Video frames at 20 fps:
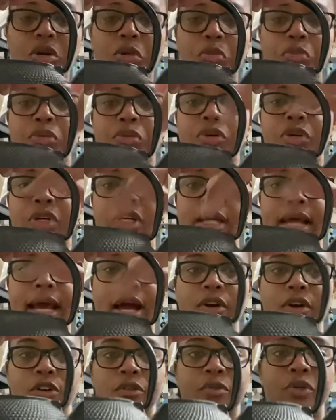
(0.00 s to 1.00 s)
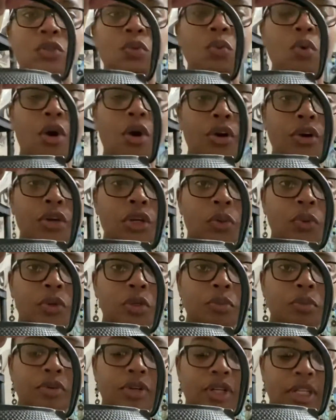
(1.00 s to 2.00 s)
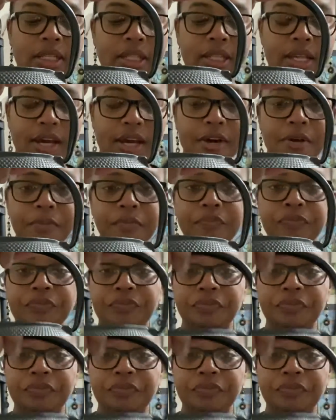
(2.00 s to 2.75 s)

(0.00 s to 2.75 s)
put however much water you want to put in there,